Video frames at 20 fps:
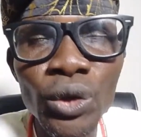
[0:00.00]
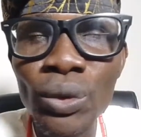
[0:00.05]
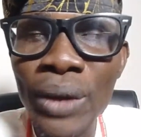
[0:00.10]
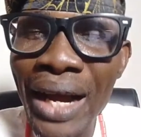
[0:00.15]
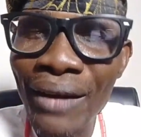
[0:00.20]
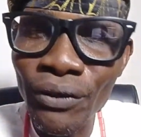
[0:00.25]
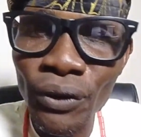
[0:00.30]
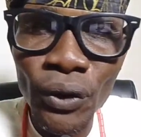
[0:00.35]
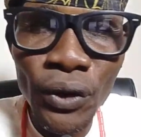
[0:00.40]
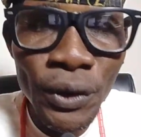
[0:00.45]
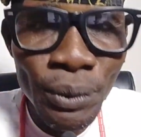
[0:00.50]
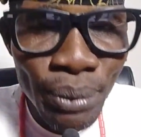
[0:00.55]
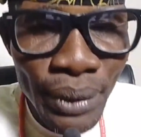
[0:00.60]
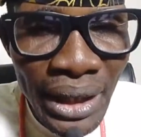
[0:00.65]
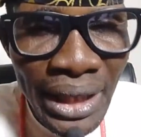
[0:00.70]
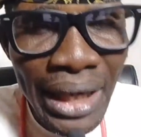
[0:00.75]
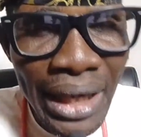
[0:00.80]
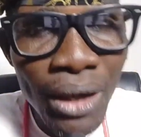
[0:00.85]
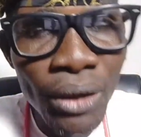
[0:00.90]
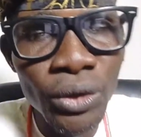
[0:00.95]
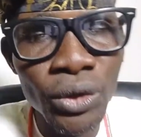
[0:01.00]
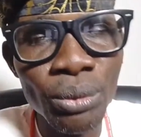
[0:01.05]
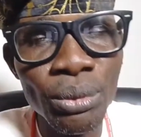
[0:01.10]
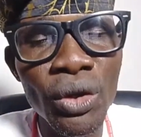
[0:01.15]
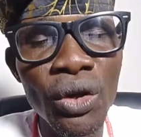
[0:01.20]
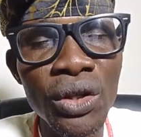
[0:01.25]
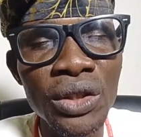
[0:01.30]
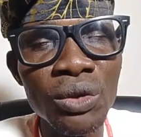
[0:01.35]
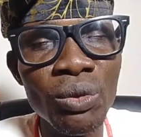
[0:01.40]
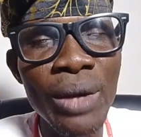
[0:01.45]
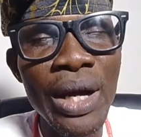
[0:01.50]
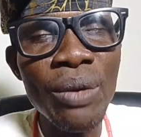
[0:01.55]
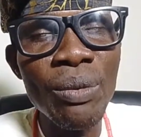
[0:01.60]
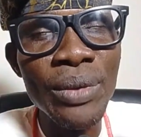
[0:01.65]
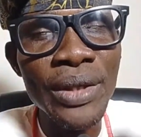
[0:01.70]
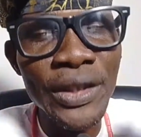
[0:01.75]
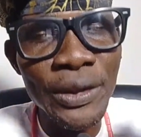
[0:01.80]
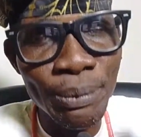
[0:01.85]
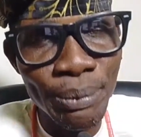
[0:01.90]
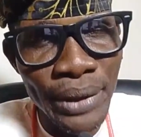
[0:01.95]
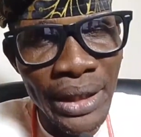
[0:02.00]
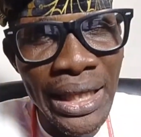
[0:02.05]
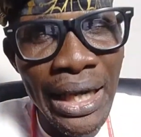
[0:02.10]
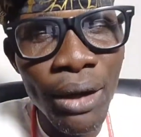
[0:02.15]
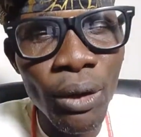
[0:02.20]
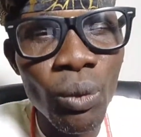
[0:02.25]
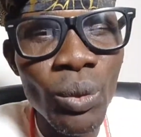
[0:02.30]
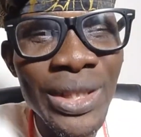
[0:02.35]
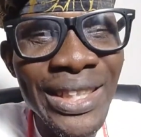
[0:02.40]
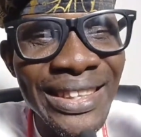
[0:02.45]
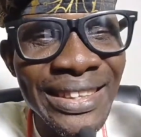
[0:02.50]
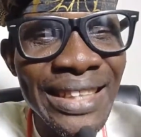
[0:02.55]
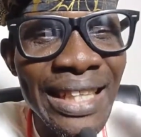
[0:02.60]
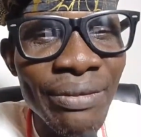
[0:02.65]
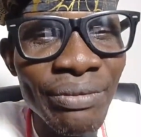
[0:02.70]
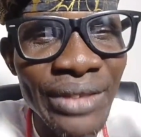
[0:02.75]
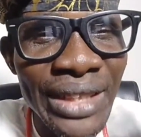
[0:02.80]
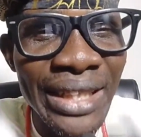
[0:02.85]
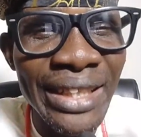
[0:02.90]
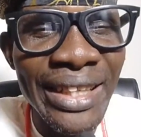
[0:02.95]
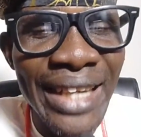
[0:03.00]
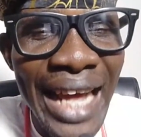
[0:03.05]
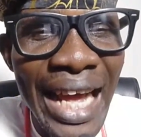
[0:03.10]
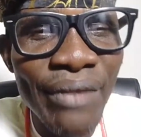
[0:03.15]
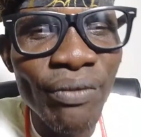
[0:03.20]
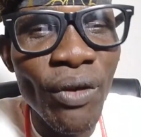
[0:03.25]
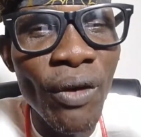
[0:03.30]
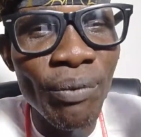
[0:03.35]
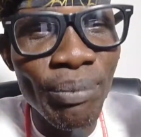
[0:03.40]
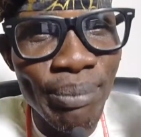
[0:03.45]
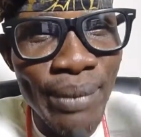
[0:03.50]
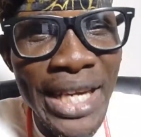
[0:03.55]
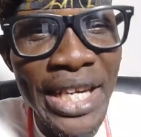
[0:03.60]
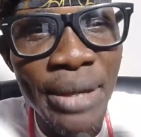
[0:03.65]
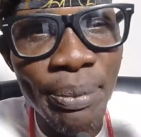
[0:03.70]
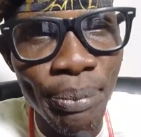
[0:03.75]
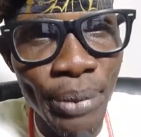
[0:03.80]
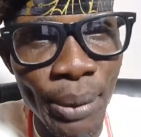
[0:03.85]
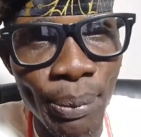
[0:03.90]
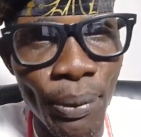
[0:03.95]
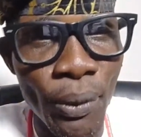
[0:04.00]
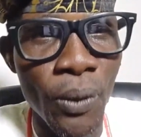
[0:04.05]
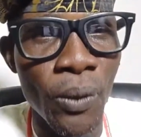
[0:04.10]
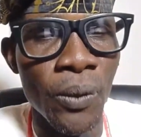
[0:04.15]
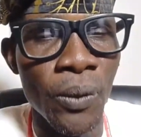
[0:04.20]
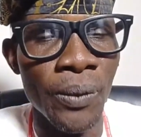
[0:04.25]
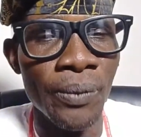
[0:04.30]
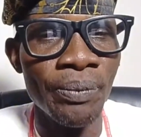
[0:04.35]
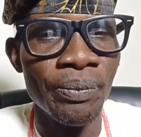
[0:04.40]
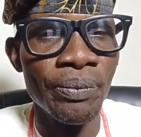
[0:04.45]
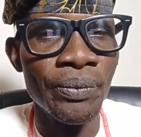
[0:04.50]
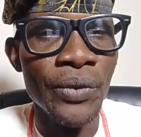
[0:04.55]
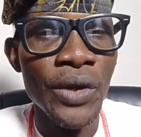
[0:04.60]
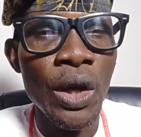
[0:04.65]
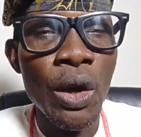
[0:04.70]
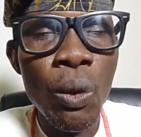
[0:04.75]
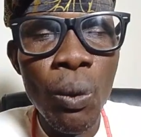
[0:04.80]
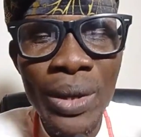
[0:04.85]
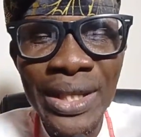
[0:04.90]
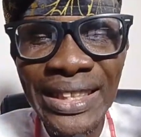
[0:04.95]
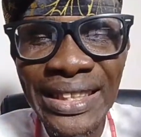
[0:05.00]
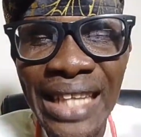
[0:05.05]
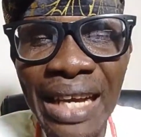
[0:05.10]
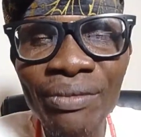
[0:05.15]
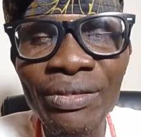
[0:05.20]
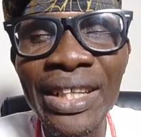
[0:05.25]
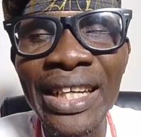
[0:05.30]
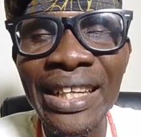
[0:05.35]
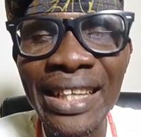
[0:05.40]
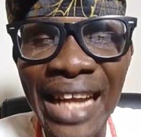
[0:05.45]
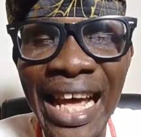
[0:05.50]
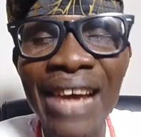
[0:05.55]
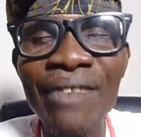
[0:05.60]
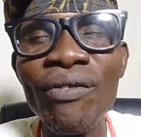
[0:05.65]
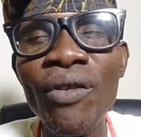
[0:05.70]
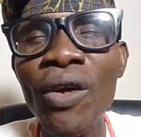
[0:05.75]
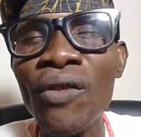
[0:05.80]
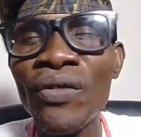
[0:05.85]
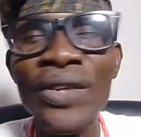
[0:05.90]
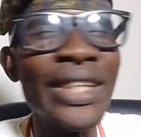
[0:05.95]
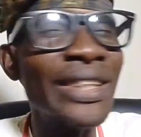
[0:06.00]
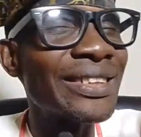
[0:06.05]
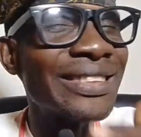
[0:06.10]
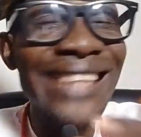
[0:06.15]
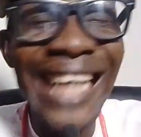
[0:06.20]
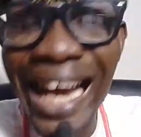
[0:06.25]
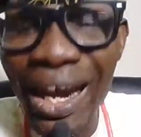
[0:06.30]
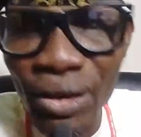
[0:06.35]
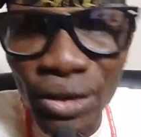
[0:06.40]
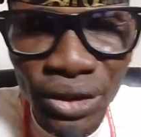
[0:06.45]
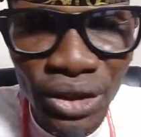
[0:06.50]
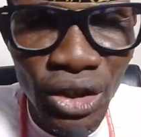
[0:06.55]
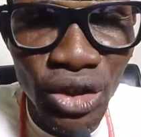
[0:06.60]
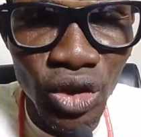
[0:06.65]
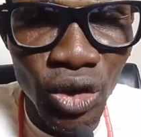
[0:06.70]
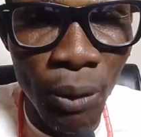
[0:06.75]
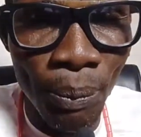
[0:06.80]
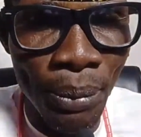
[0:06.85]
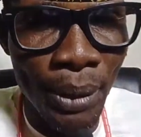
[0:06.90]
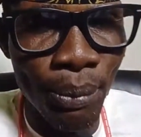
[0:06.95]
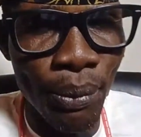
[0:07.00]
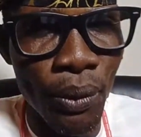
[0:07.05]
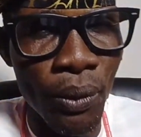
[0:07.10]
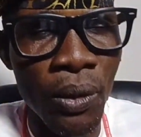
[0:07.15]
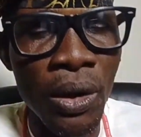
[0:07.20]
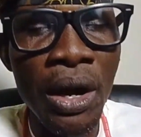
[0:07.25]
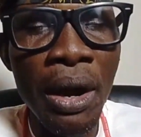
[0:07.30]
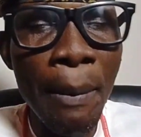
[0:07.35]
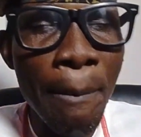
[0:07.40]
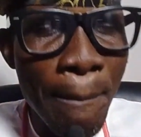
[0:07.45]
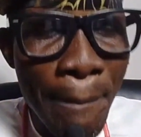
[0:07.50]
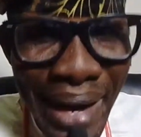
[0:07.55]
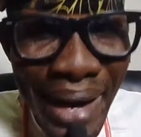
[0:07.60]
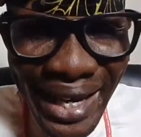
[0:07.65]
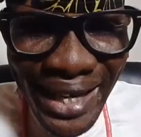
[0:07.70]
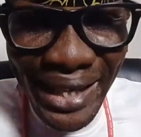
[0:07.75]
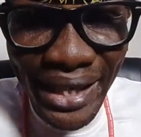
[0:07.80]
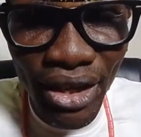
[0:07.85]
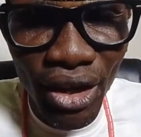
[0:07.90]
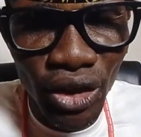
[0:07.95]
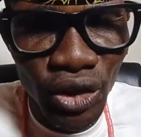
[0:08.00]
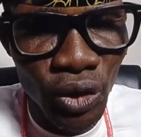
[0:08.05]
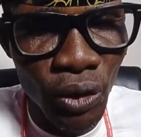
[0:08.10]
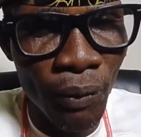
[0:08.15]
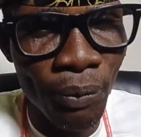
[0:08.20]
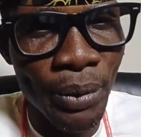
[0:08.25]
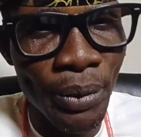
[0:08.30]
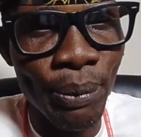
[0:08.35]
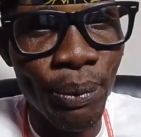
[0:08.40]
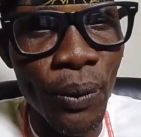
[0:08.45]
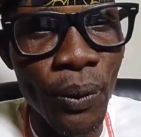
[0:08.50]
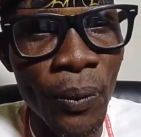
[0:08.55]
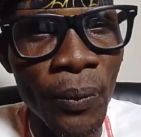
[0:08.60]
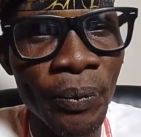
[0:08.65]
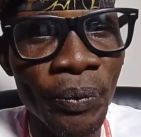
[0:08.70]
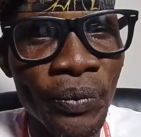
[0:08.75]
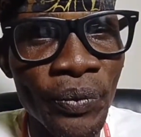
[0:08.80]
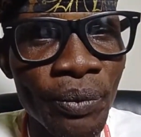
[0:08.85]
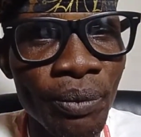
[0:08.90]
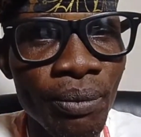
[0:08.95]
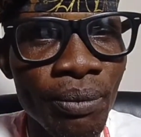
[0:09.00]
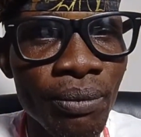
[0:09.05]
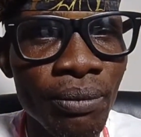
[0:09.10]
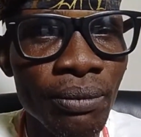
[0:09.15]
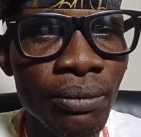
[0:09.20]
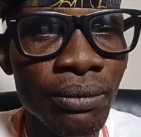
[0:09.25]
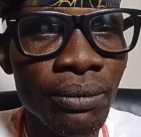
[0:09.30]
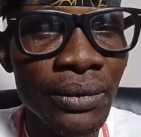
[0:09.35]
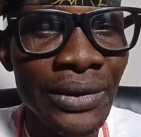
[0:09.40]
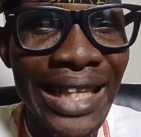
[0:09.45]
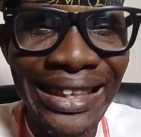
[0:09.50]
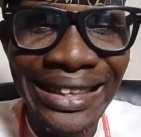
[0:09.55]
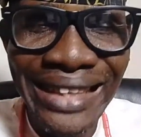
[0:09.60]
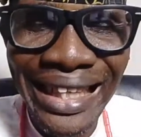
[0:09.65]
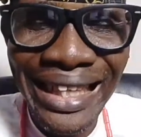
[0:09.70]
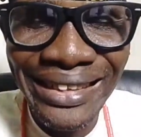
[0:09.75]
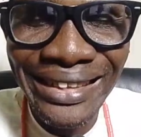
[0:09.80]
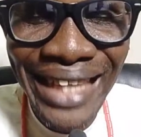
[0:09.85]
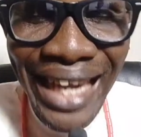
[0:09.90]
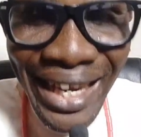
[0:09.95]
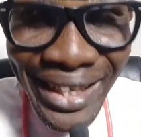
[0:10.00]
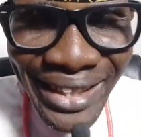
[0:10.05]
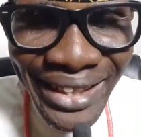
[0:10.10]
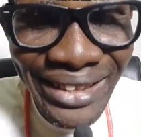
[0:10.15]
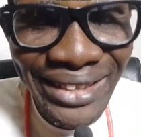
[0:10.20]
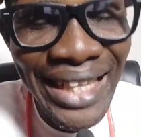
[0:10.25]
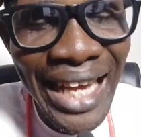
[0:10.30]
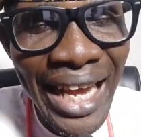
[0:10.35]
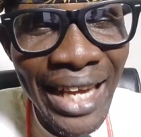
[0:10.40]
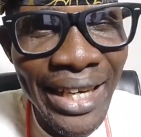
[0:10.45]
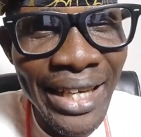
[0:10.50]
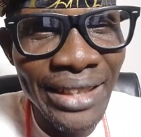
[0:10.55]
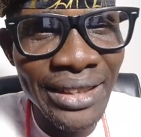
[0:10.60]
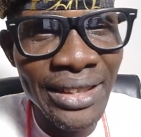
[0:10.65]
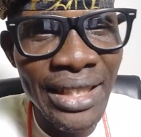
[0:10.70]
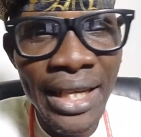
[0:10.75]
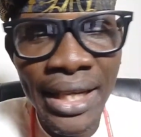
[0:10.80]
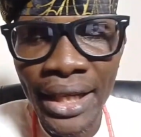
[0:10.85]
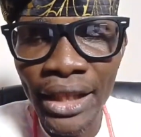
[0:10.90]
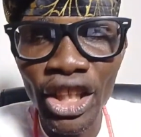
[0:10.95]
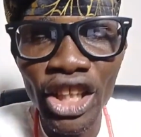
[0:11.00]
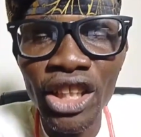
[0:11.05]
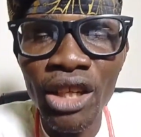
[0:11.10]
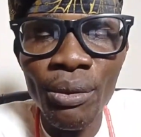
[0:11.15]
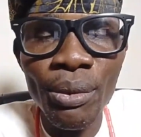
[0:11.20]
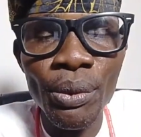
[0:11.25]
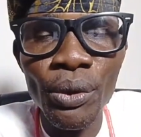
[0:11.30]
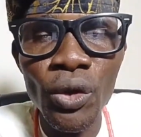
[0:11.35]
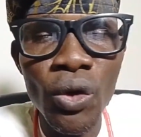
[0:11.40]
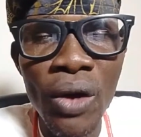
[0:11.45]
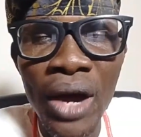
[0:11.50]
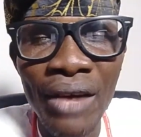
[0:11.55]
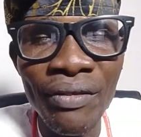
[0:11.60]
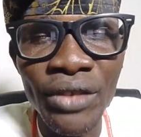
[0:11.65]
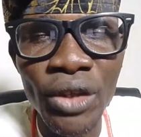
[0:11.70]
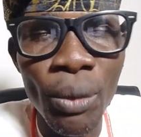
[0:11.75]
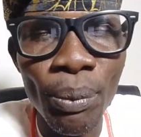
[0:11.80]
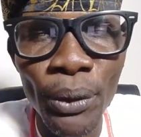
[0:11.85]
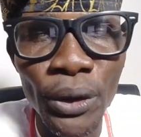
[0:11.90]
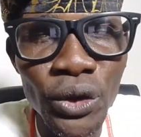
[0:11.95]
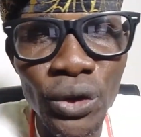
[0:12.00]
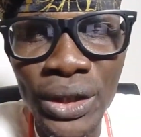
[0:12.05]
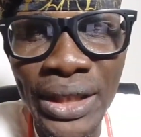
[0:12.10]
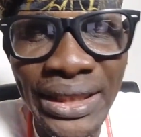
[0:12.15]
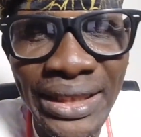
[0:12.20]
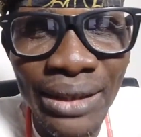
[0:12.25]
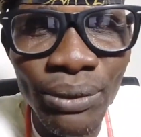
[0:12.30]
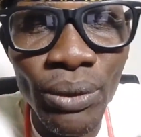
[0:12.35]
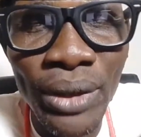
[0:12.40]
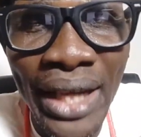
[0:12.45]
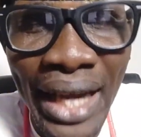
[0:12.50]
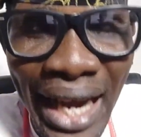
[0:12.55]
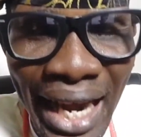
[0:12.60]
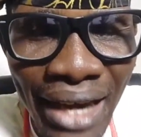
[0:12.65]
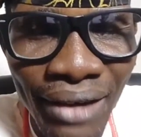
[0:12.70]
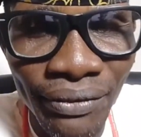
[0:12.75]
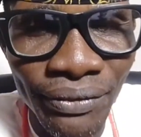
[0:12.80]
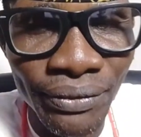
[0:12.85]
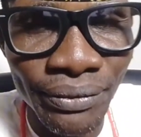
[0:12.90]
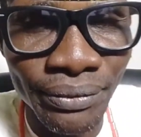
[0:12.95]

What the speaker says: we have to speak out, because when we speak out, we save the life of many people. We save the life of thousands of people, millions of people that are dying in silence. A lot of people don't have the opportunity we have.